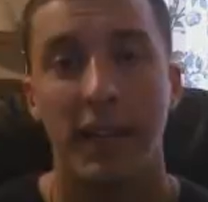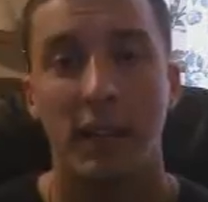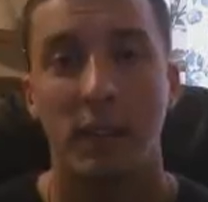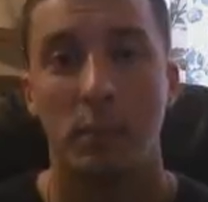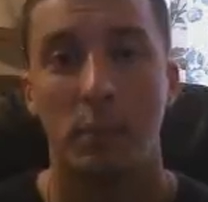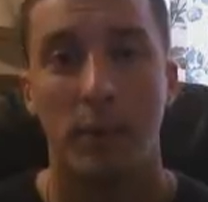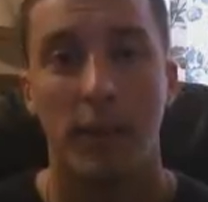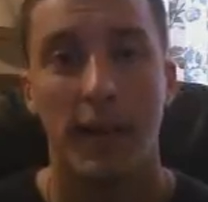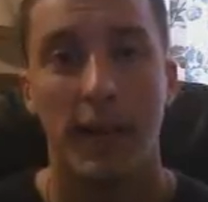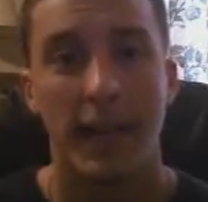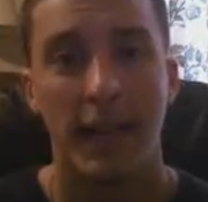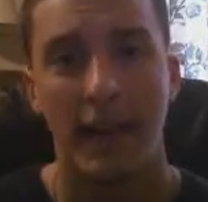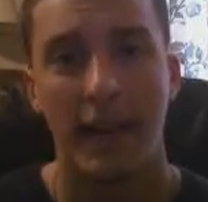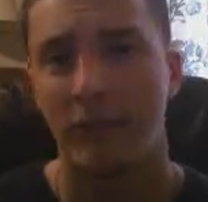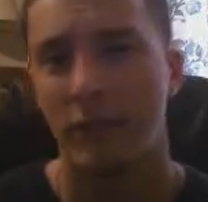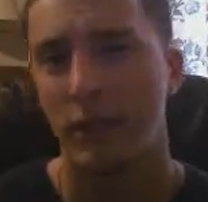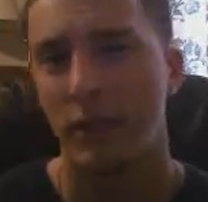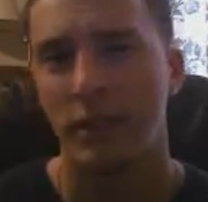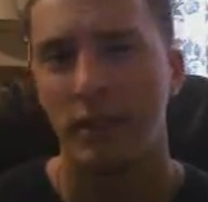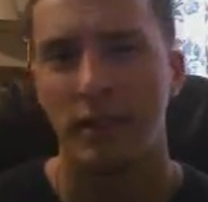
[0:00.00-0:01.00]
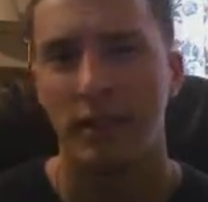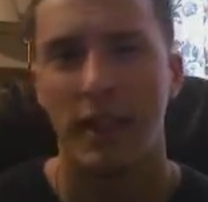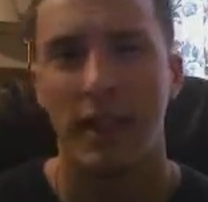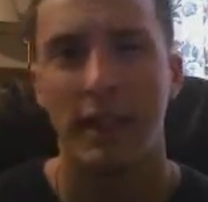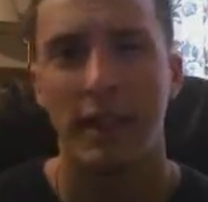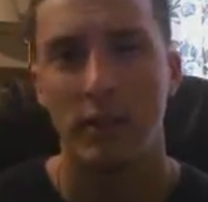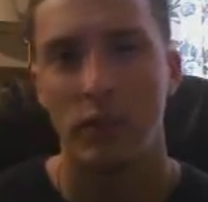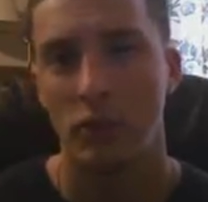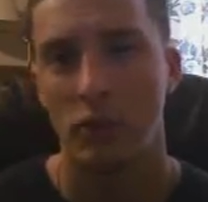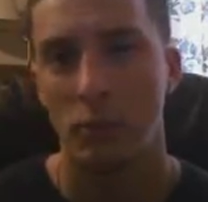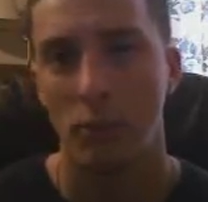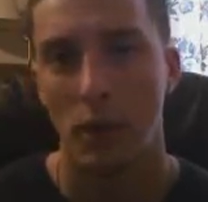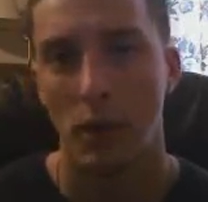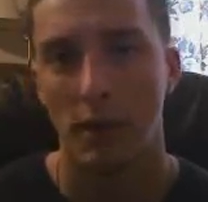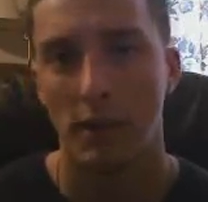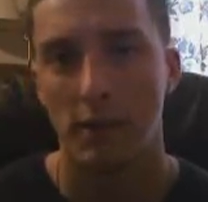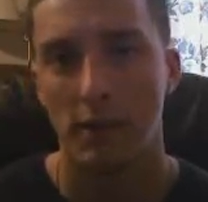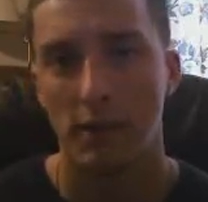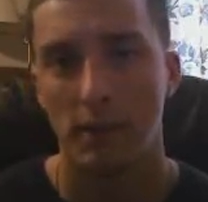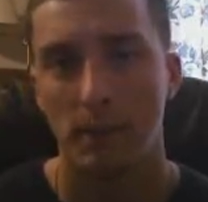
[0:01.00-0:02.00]
a break every, say, two
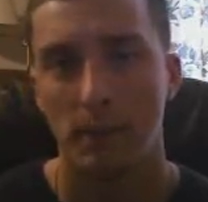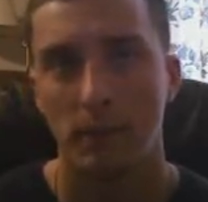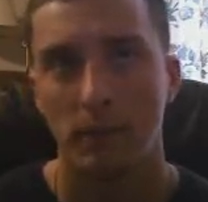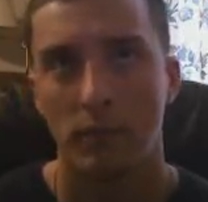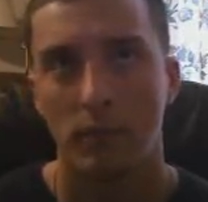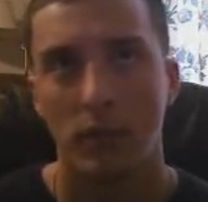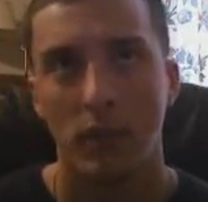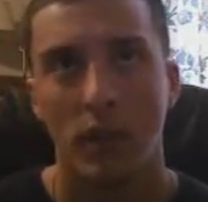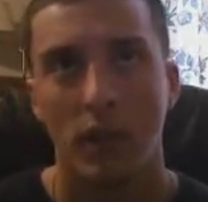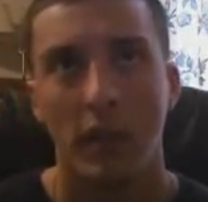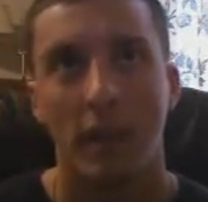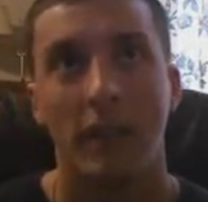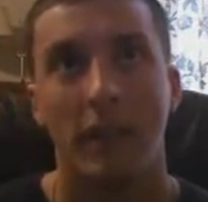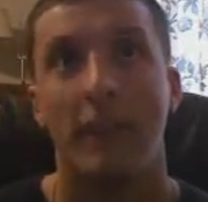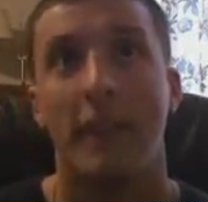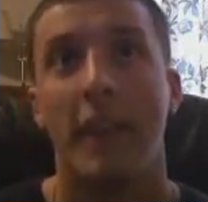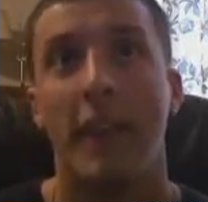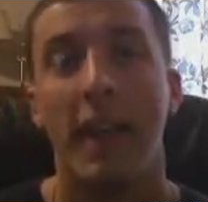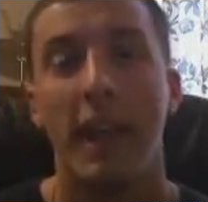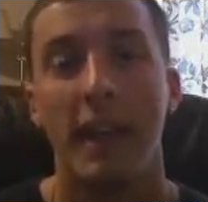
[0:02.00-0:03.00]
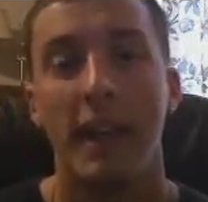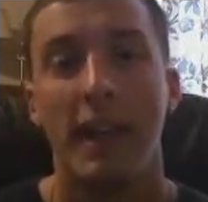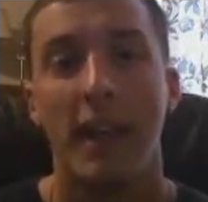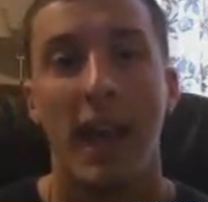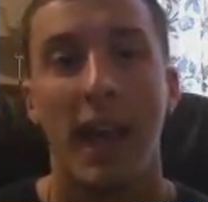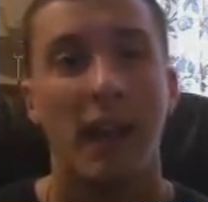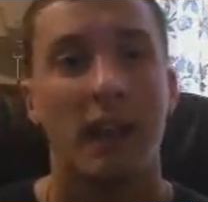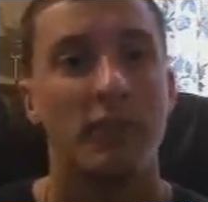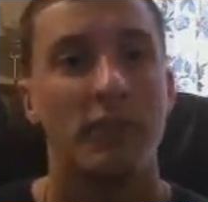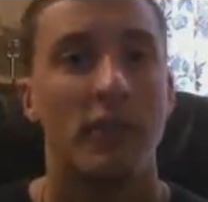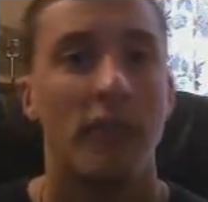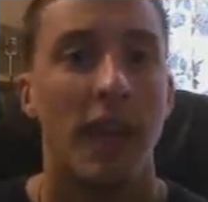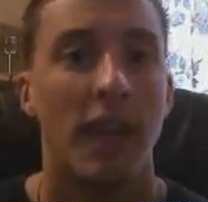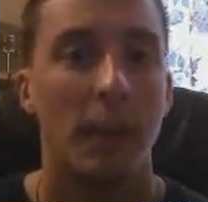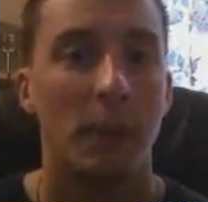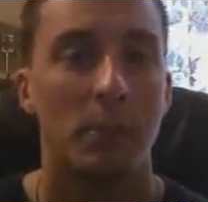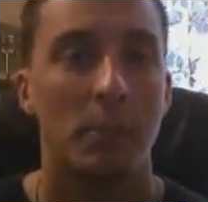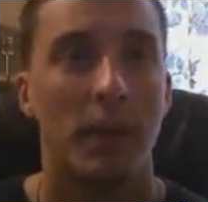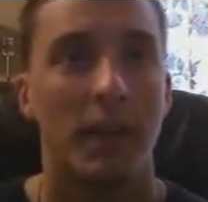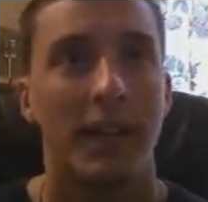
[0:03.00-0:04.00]
months. Then after
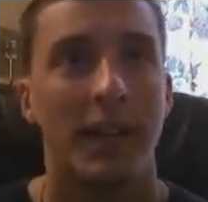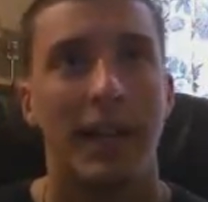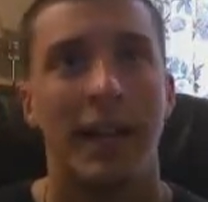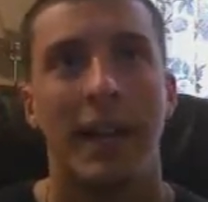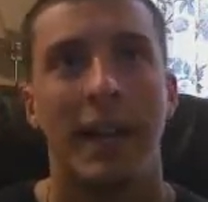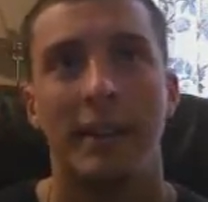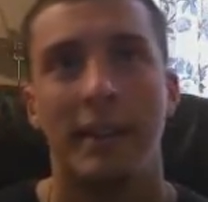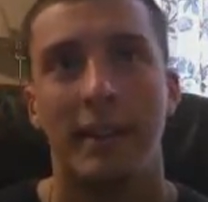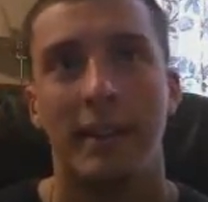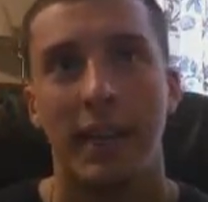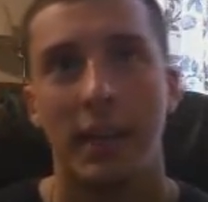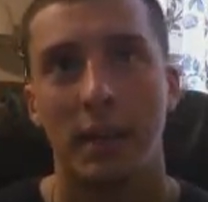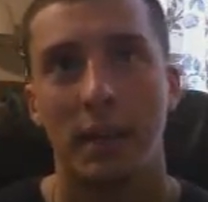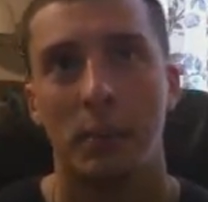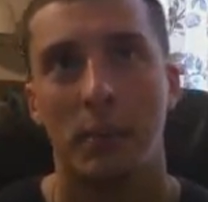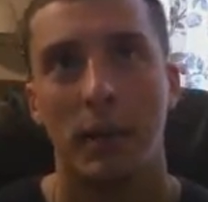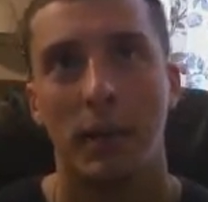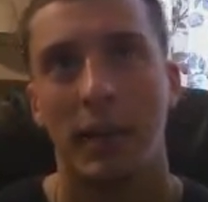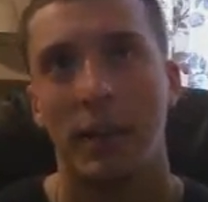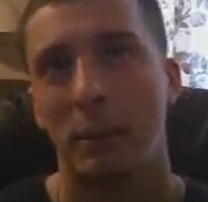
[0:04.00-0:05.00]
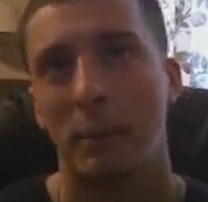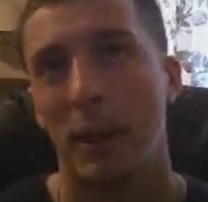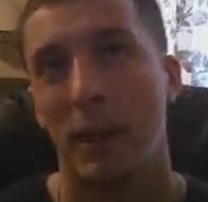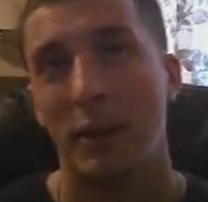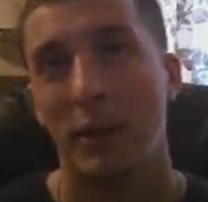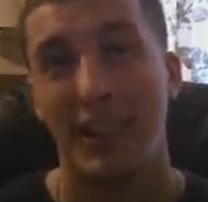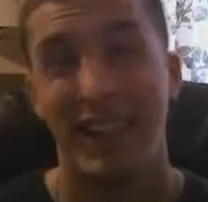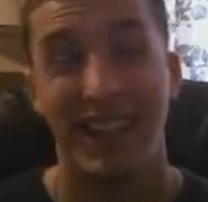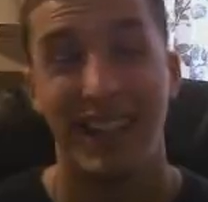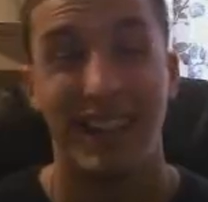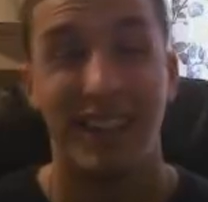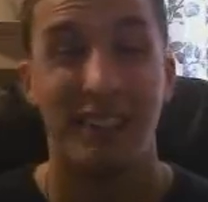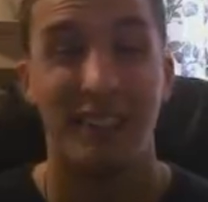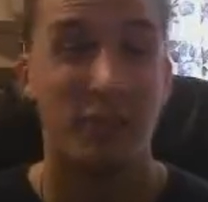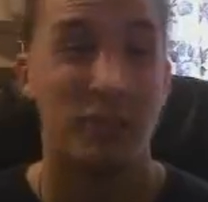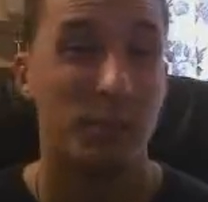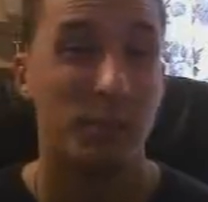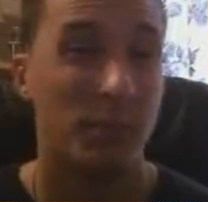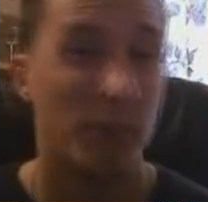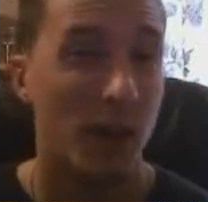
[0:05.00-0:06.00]
that break, I had to take a break about in
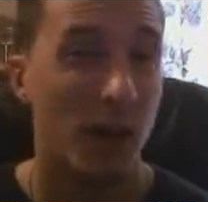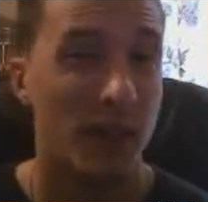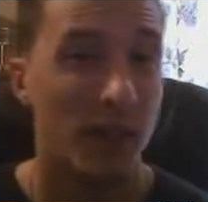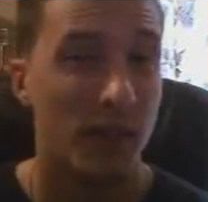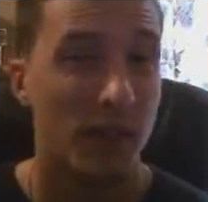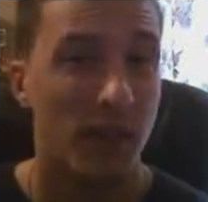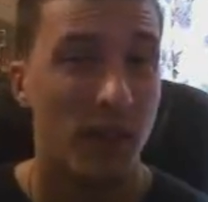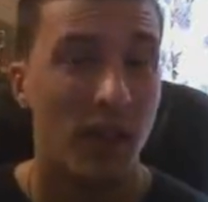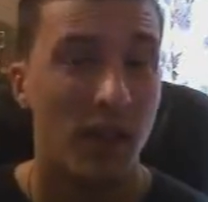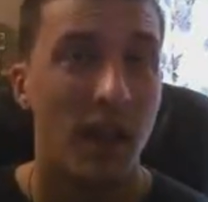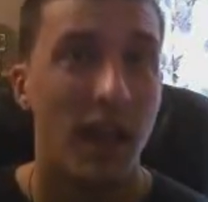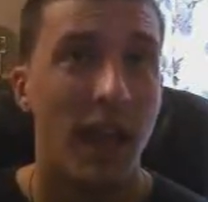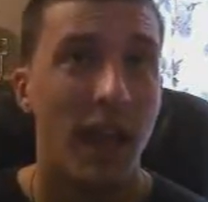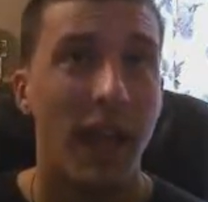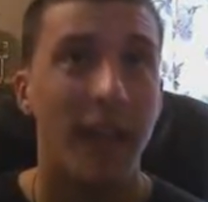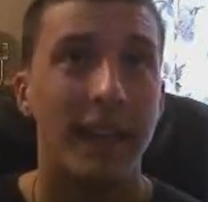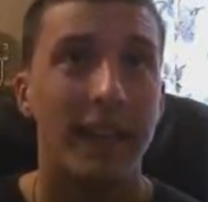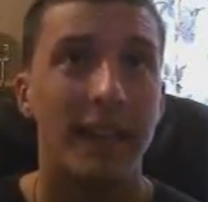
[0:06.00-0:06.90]
every month, and